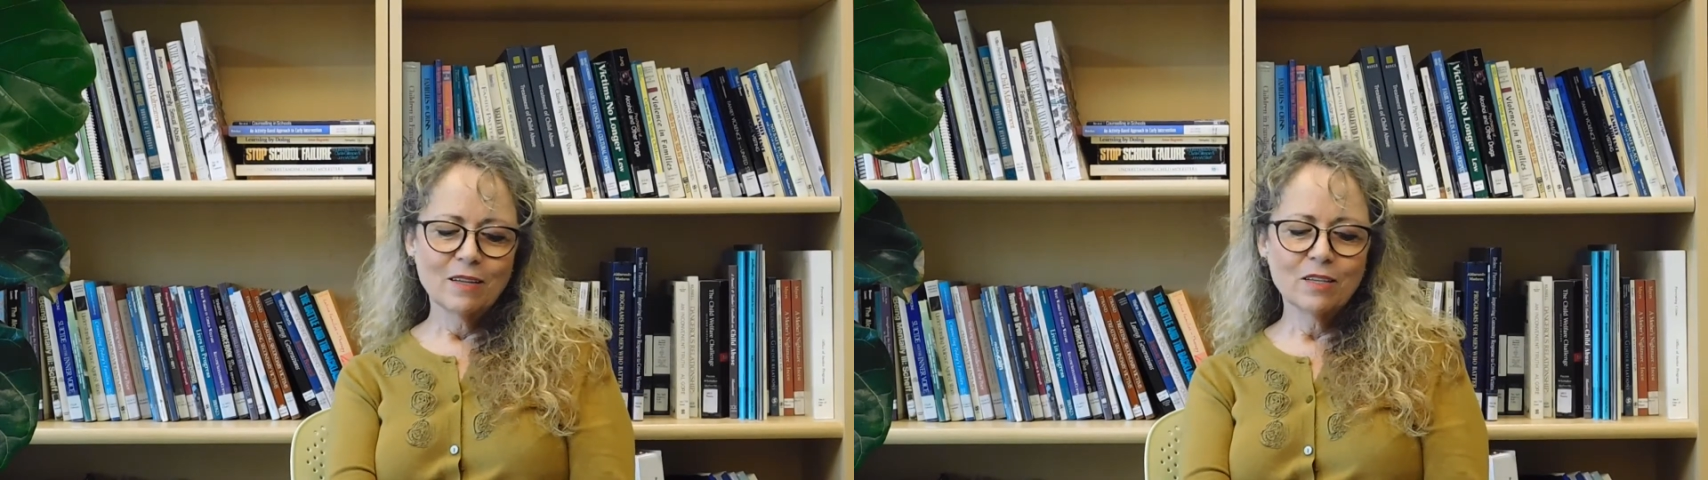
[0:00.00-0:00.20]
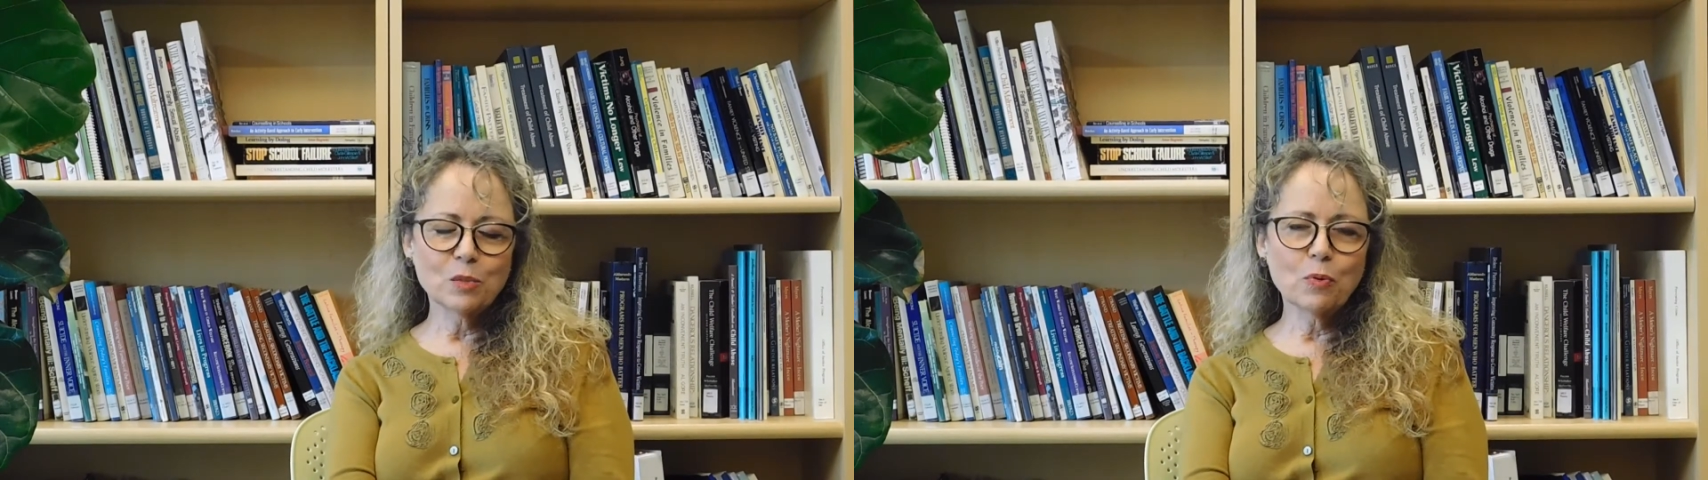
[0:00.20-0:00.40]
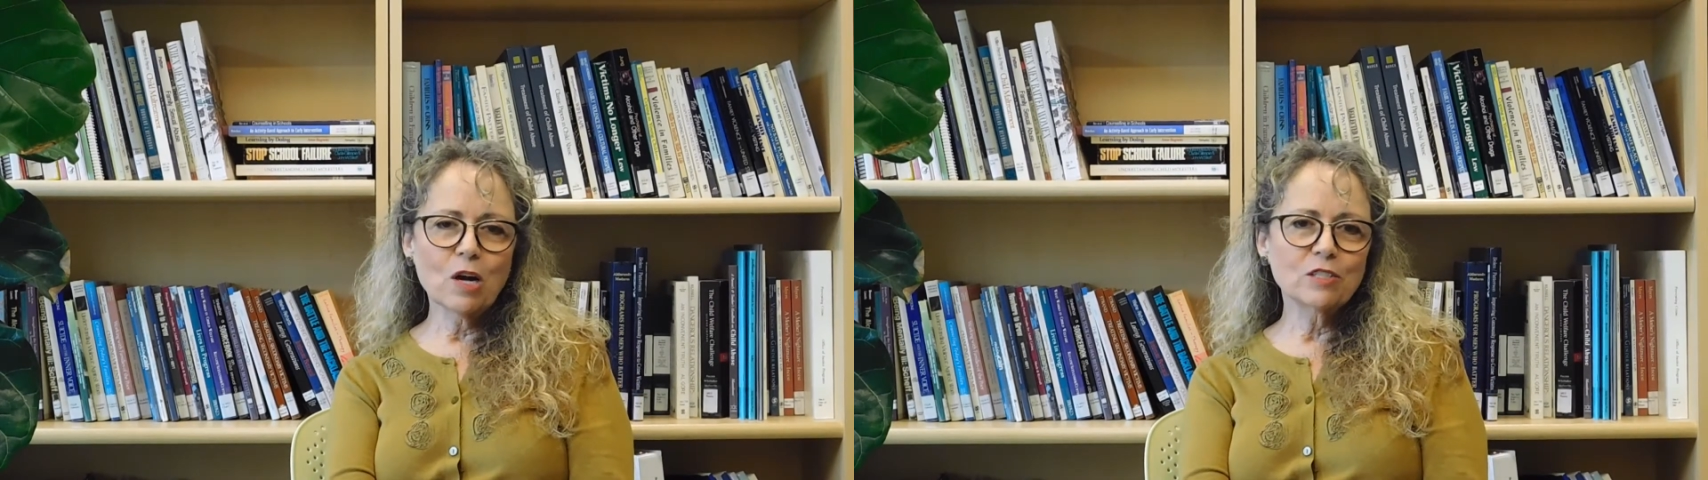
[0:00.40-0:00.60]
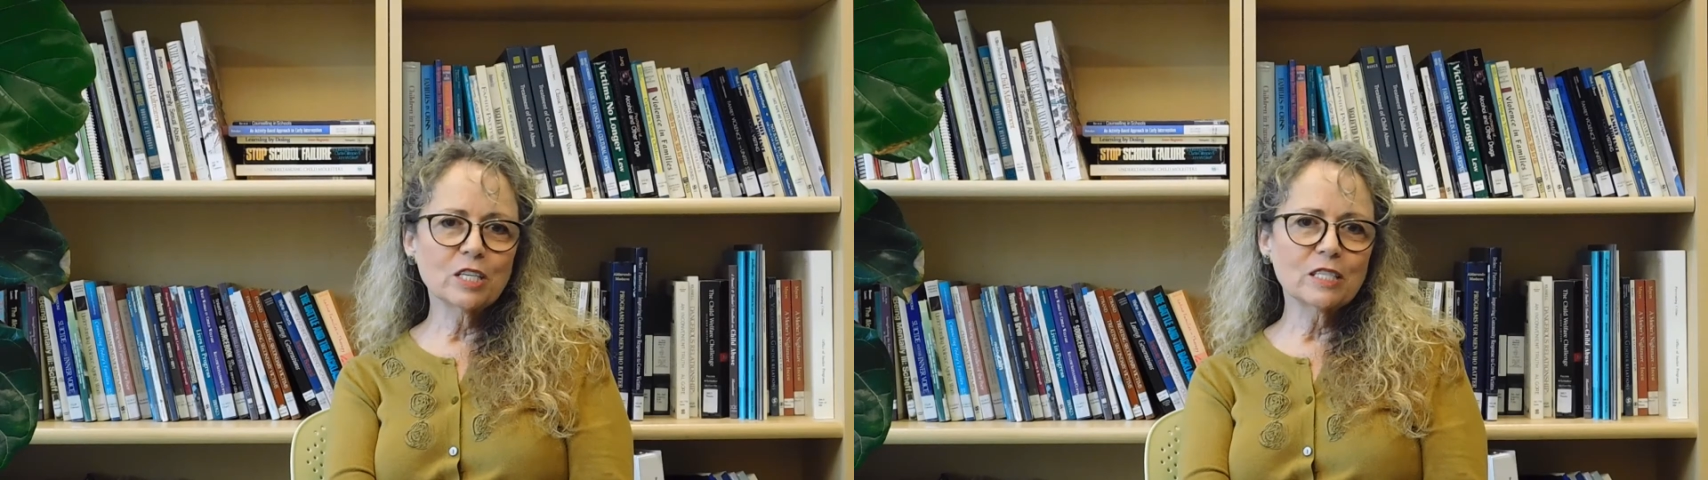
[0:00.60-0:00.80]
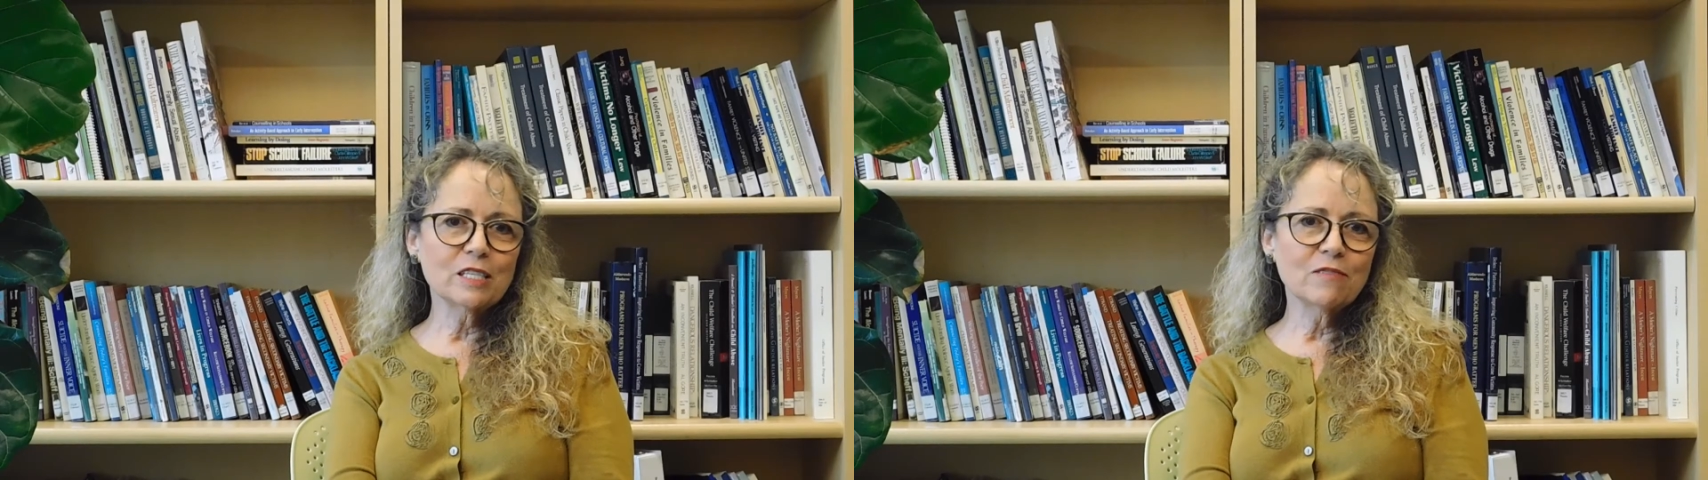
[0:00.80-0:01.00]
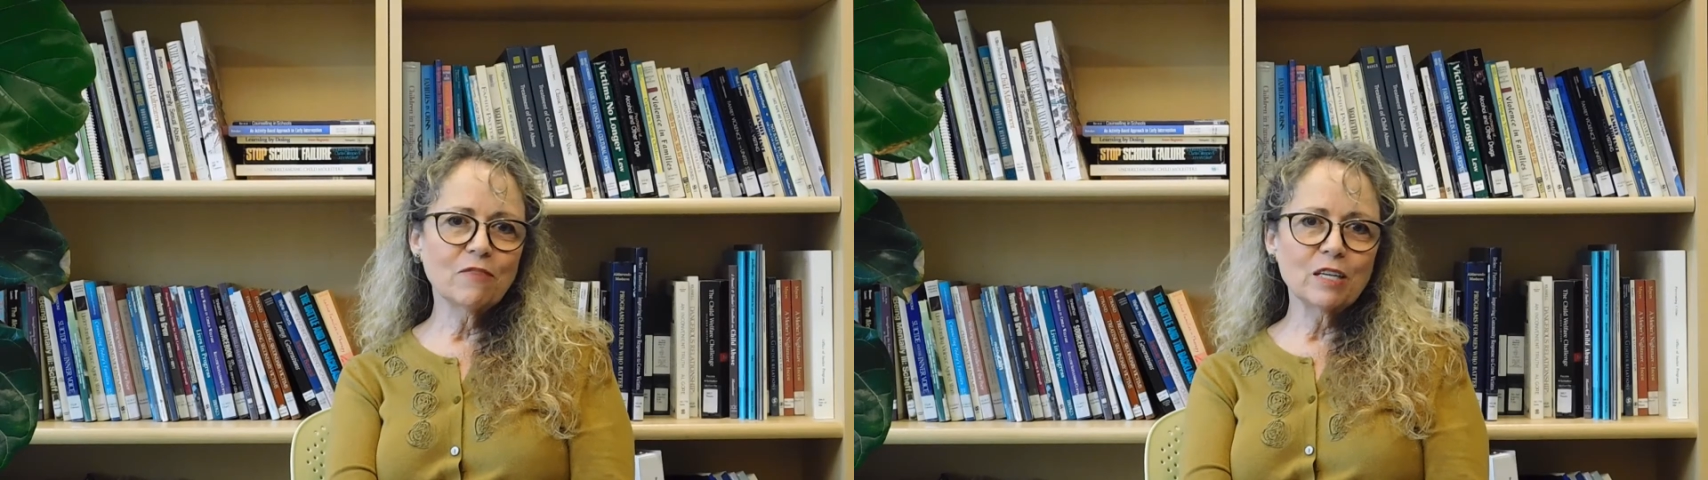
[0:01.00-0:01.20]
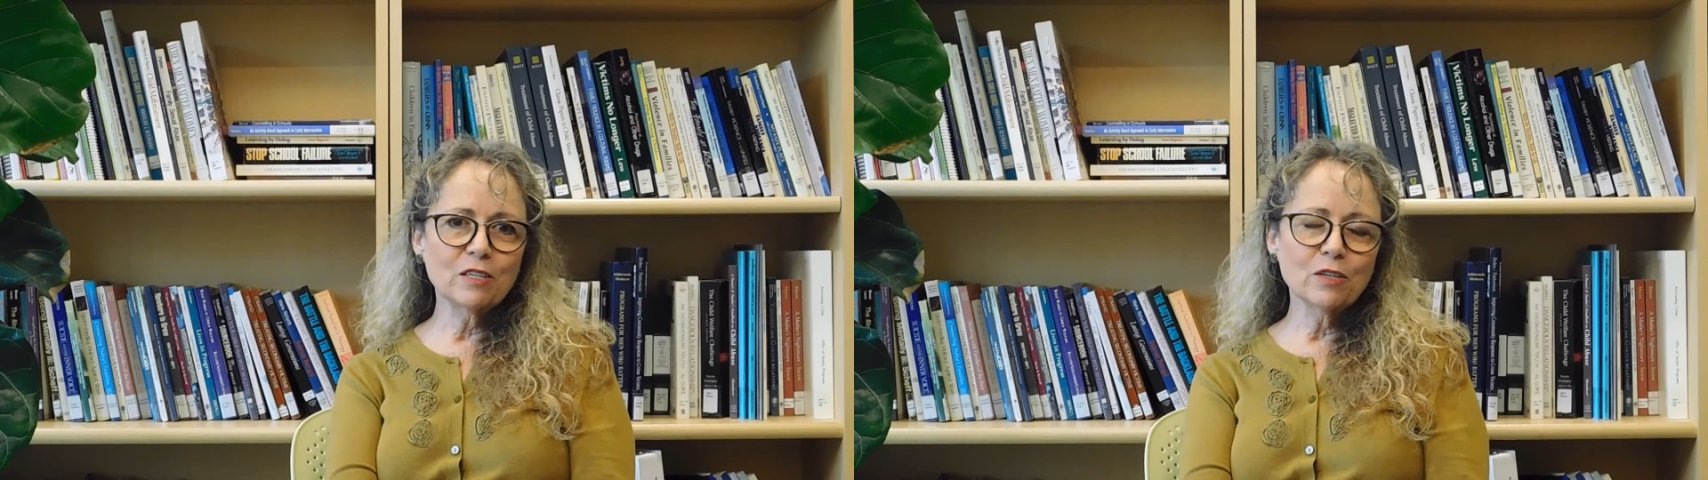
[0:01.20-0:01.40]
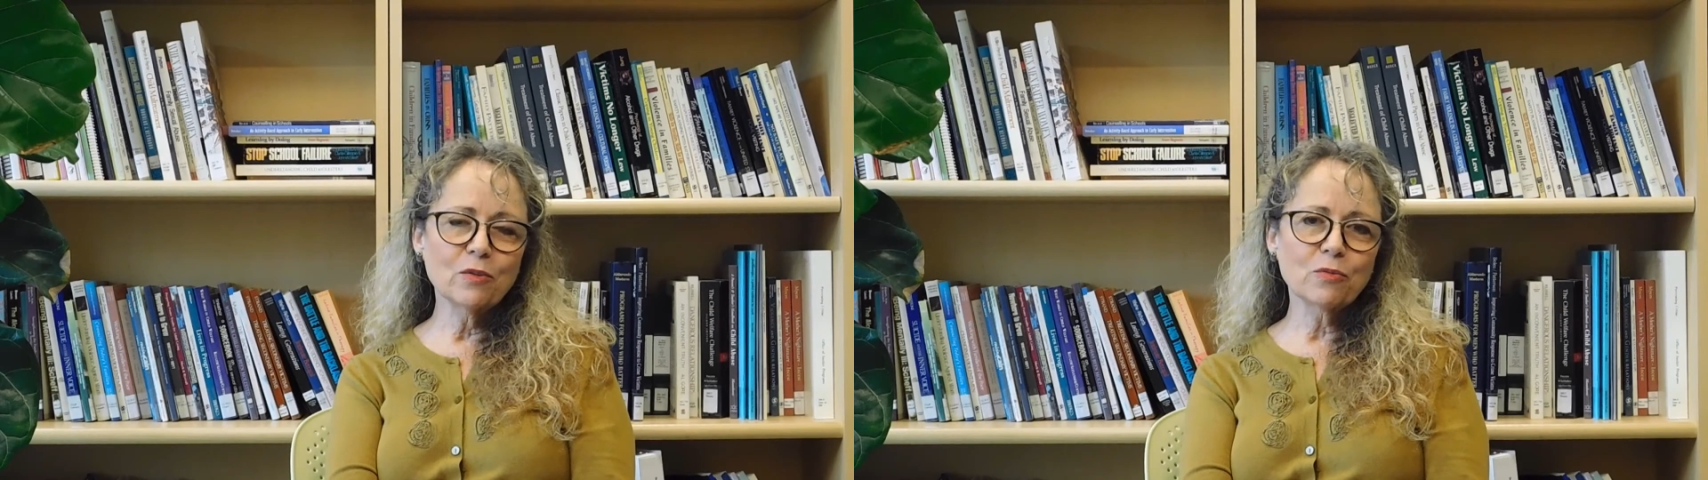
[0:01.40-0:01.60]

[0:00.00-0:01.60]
This project is funded